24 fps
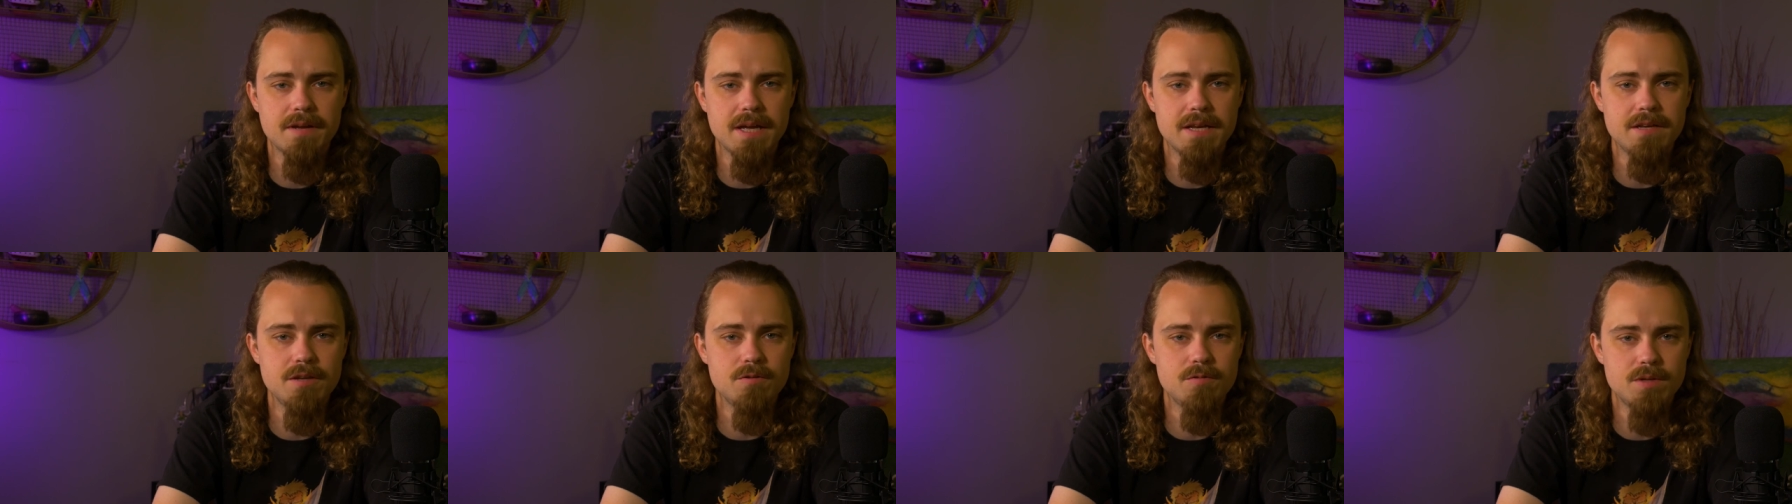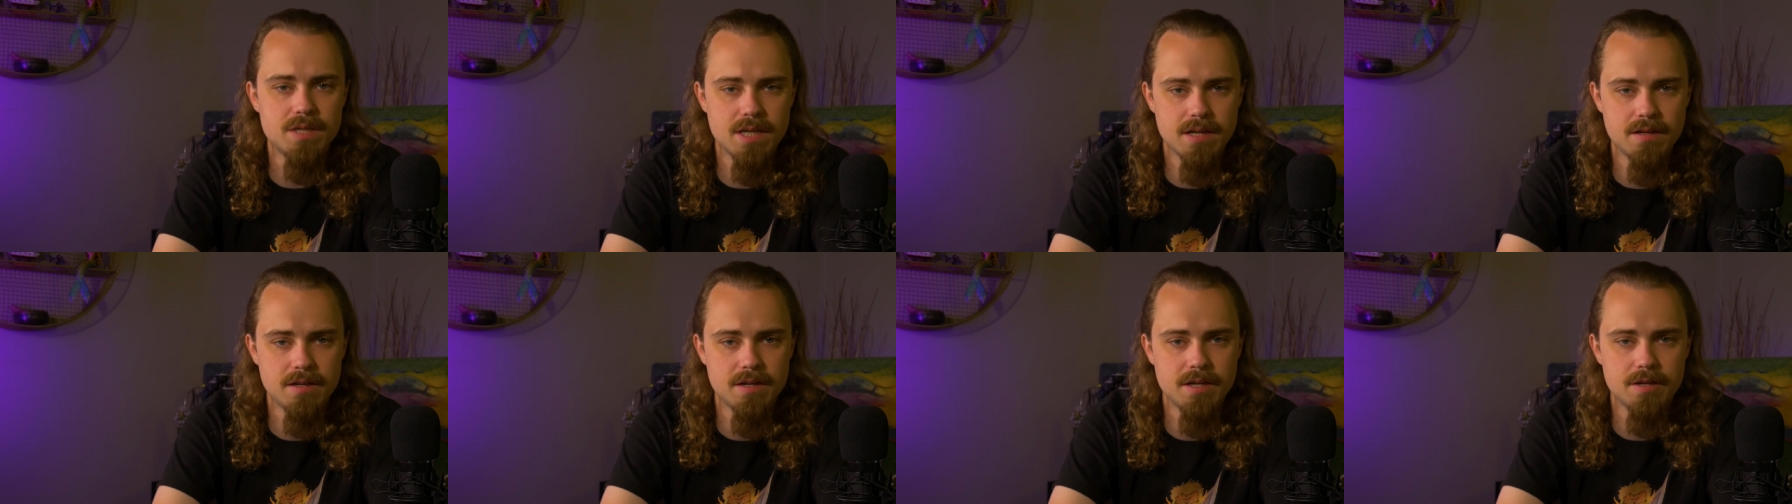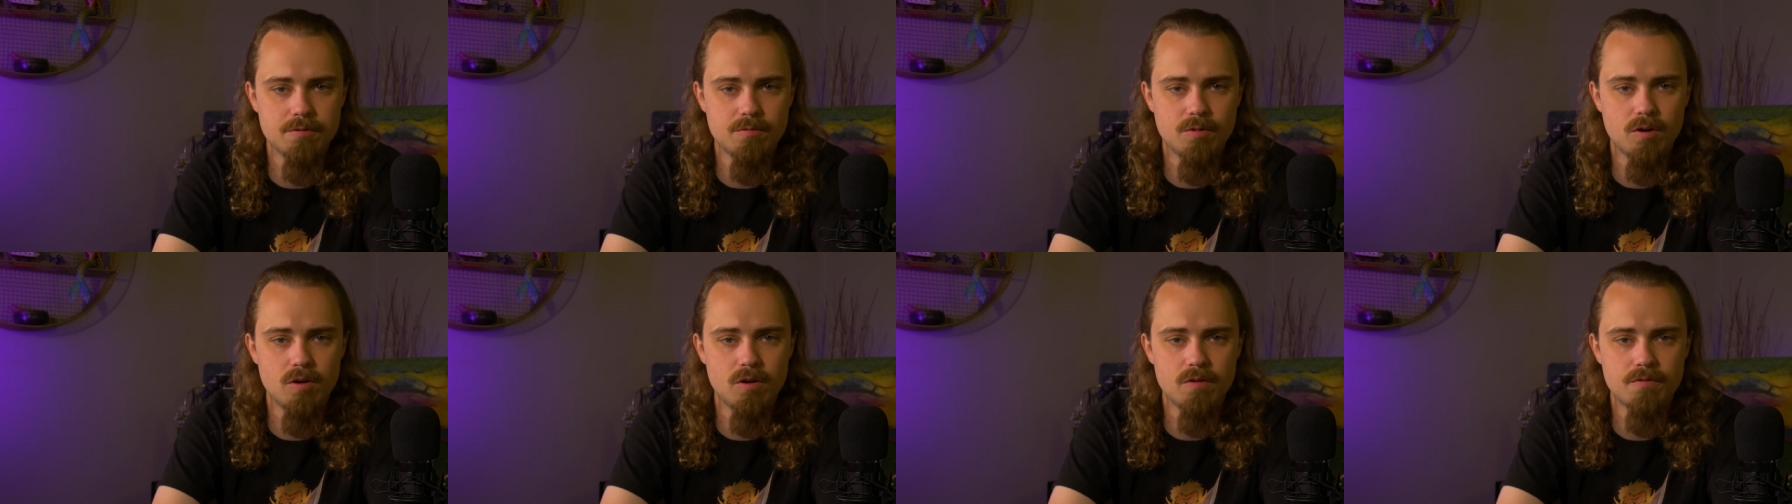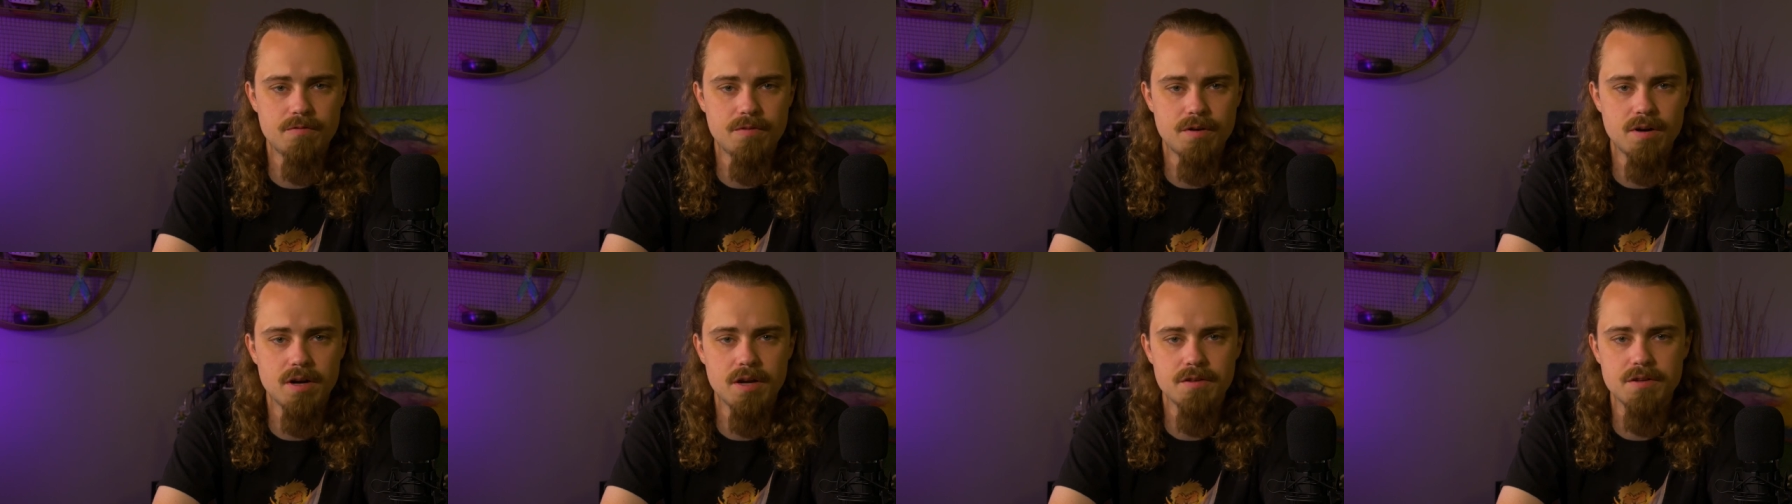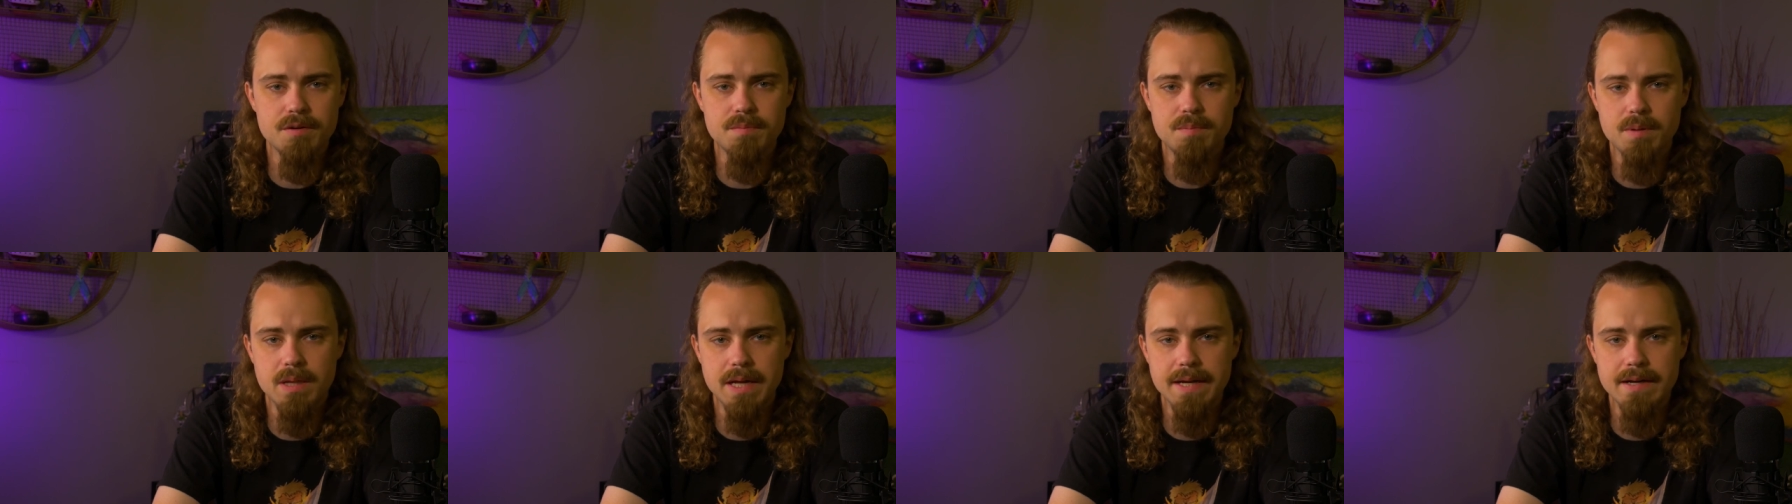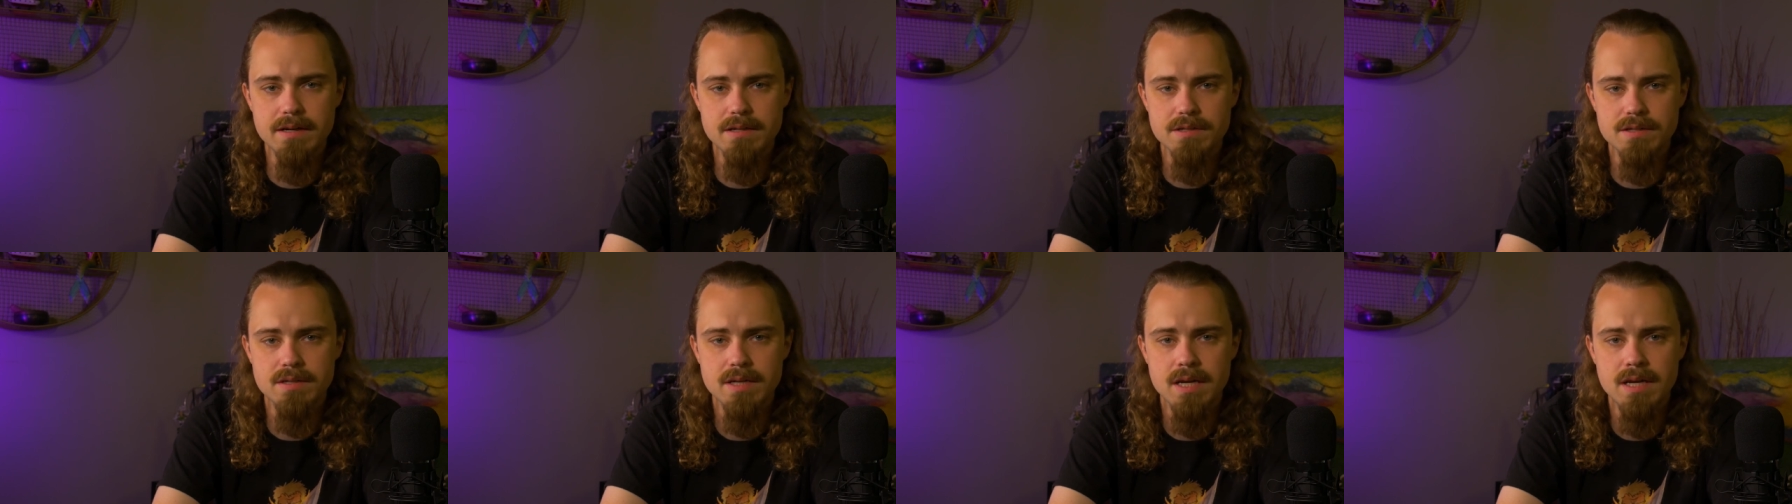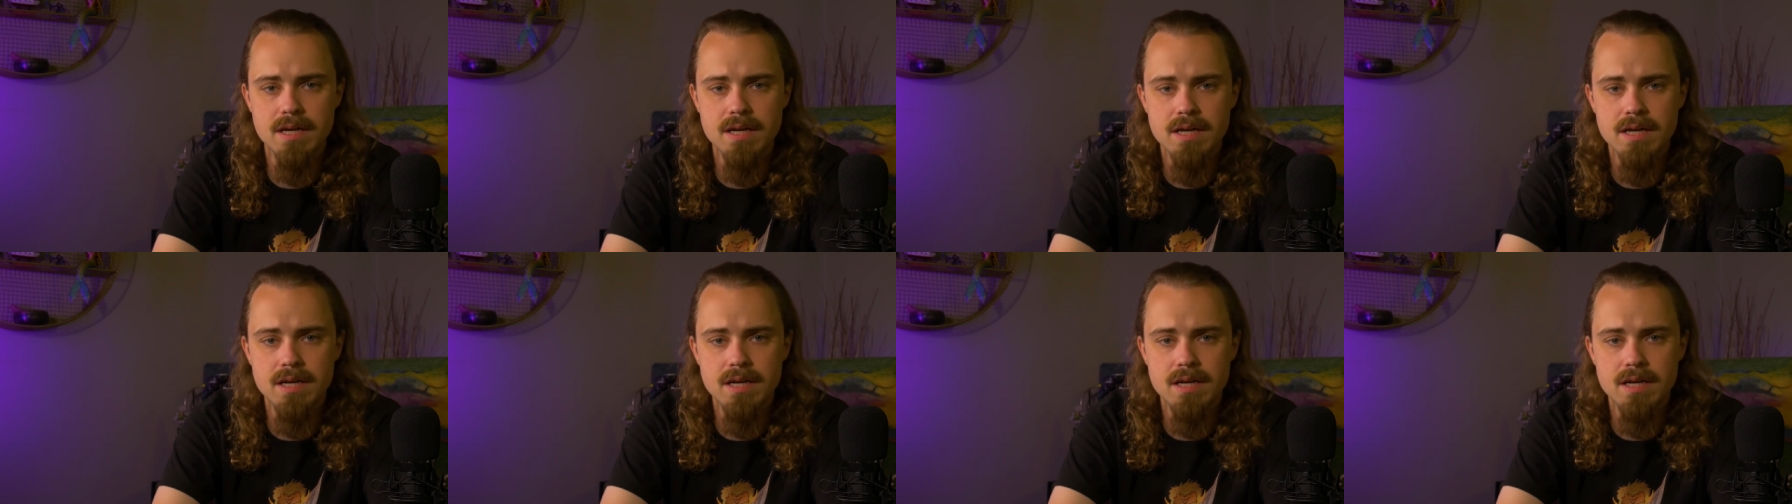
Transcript: and utility role for other players,